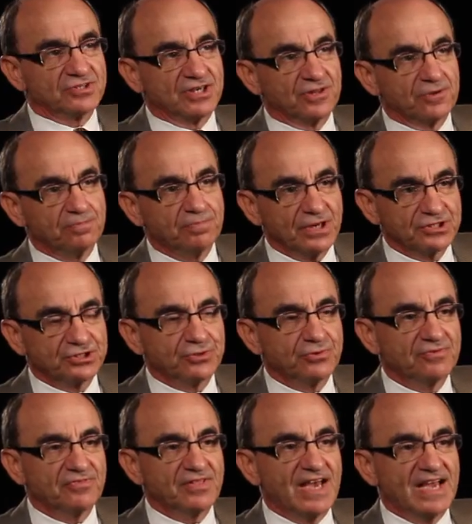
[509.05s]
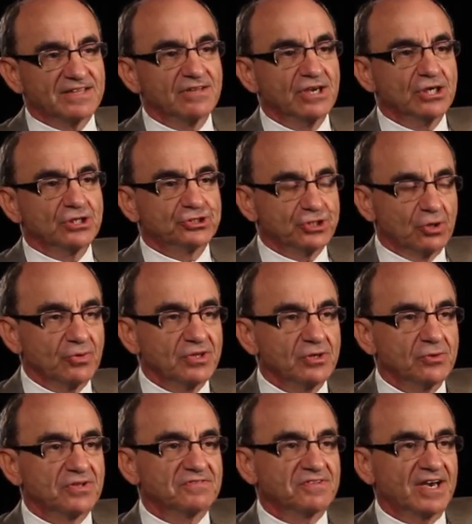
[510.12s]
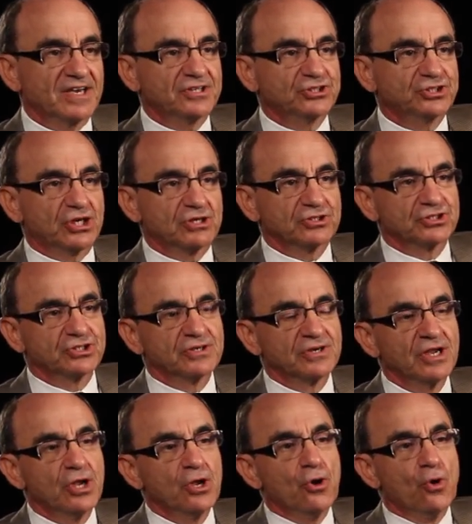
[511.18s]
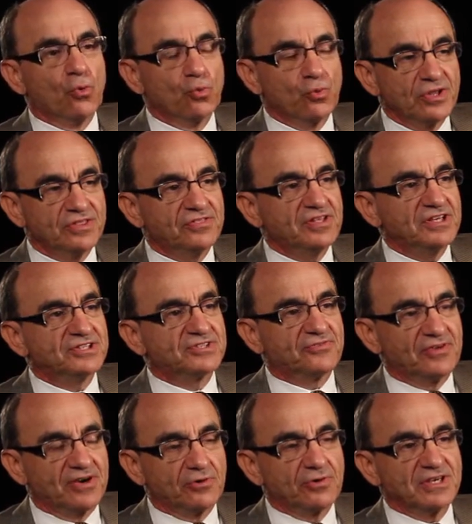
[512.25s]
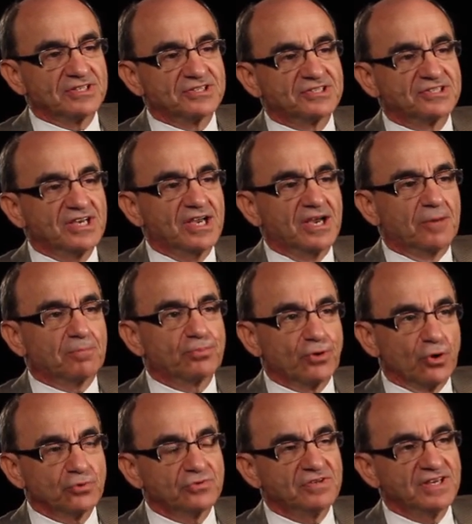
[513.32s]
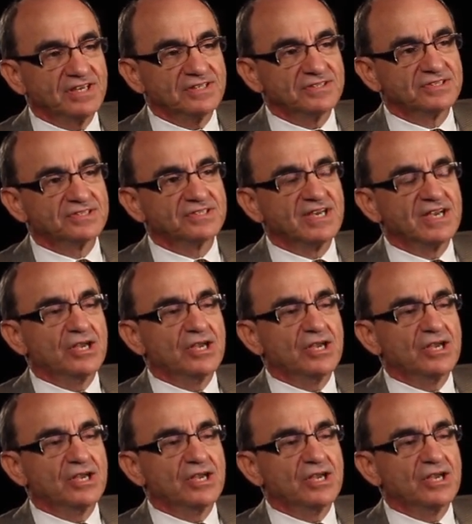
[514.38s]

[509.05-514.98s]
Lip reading: another picture of that, showing you the tight junction with these various proteins,